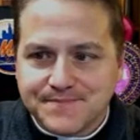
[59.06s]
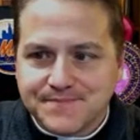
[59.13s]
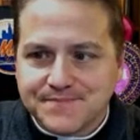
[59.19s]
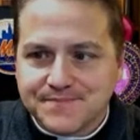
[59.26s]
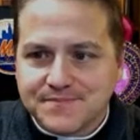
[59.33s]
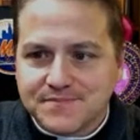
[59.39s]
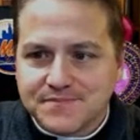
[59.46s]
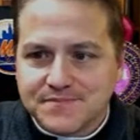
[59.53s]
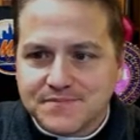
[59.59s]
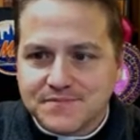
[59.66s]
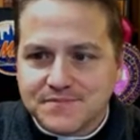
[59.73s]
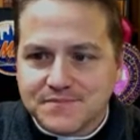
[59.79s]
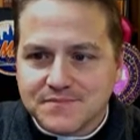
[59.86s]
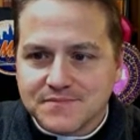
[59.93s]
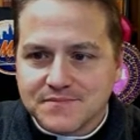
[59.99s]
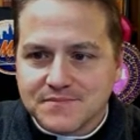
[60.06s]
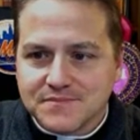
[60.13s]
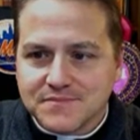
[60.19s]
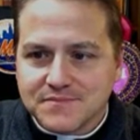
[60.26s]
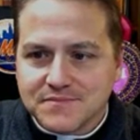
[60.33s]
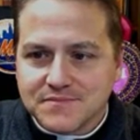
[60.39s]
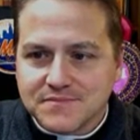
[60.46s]

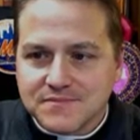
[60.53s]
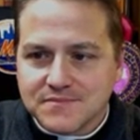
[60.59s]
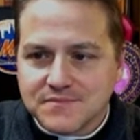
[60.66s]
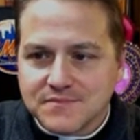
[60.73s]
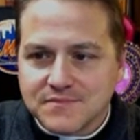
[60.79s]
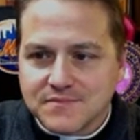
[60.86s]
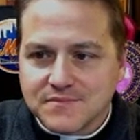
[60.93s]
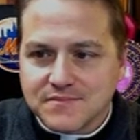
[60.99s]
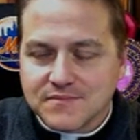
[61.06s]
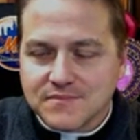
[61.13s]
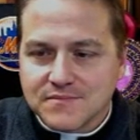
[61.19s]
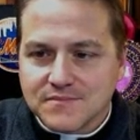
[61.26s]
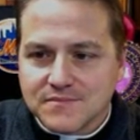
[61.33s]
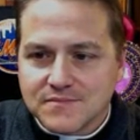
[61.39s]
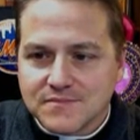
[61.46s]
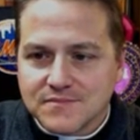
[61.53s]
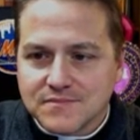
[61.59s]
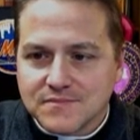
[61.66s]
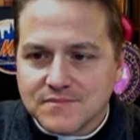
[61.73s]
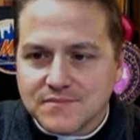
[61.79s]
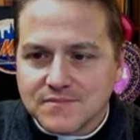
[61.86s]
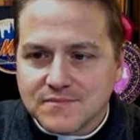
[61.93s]

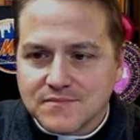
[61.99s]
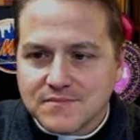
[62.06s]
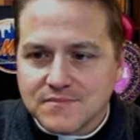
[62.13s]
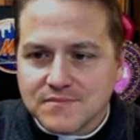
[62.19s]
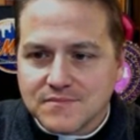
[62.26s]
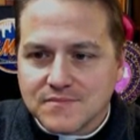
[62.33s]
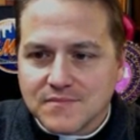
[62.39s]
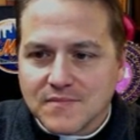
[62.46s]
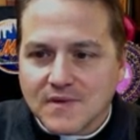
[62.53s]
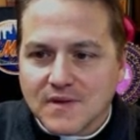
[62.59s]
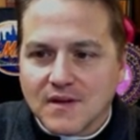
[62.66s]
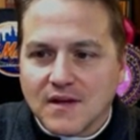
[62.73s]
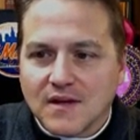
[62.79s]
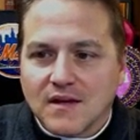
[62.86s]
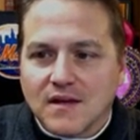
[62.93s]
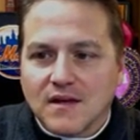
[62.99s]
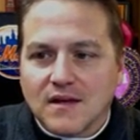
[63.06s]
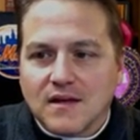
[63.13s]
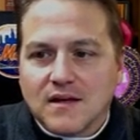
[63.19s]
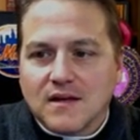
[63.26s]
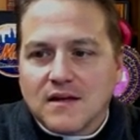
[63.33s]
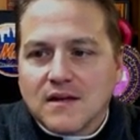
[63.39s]

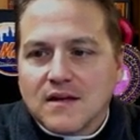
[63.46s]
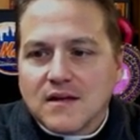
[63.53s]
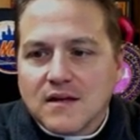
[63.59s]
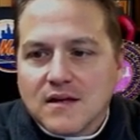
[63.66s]
Nothing is said.